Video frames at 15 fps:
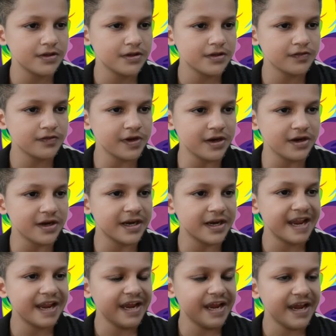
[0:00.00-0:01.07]
where
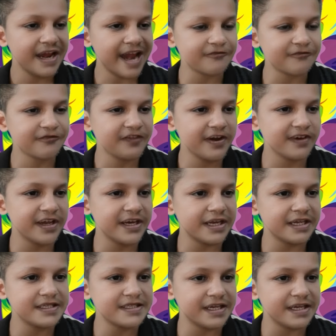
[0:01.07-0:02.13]
everyone
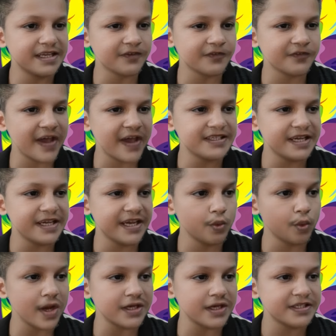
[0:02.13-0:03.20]
is in the fight and
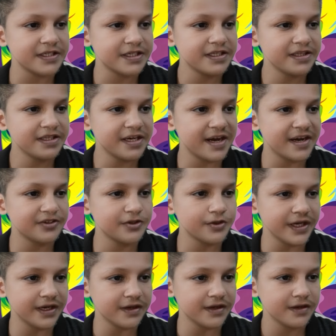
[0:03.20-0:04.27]
what they are
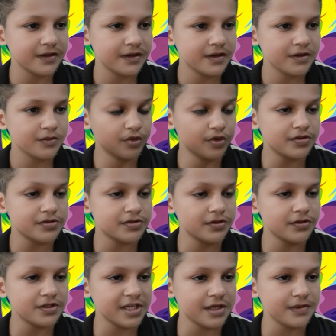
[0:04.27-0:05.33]
doing. Most
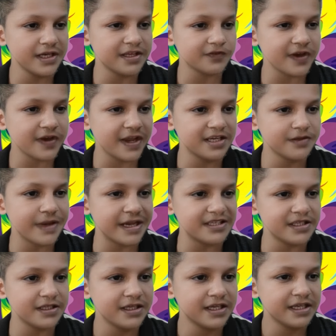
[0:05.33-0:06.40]
notably, the final
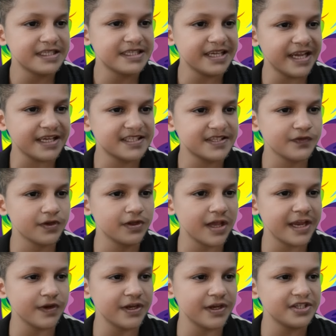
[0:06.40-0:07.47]
battle takes full
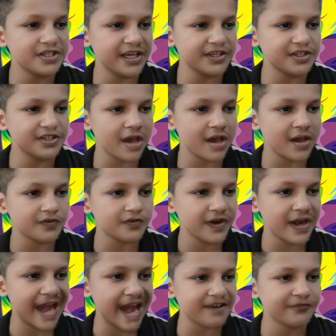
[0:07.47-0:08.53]
advantage of
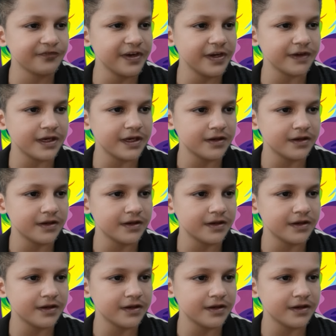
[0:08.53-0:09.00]
everyone.